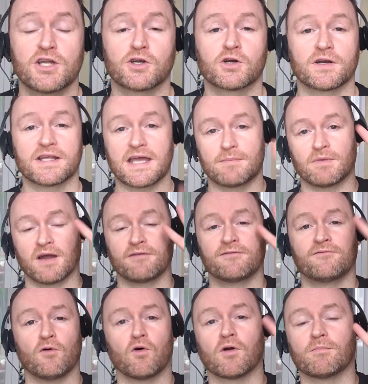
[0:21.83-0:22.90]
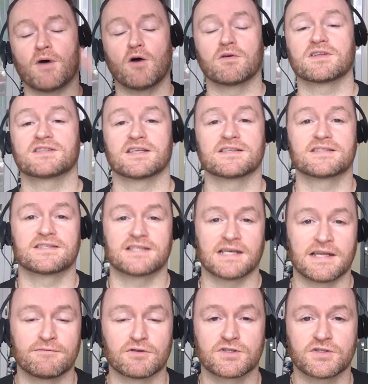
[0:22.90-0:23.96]
you're going to get my four bonuses
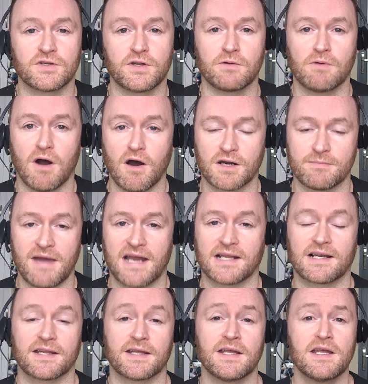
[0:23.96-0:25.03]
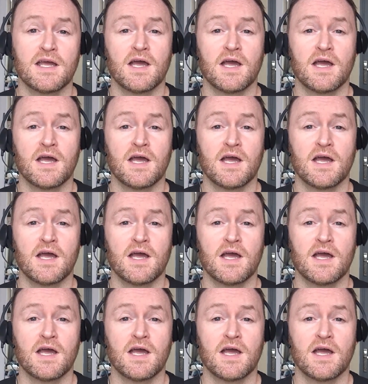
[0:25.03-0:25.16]
delivered to you automatically.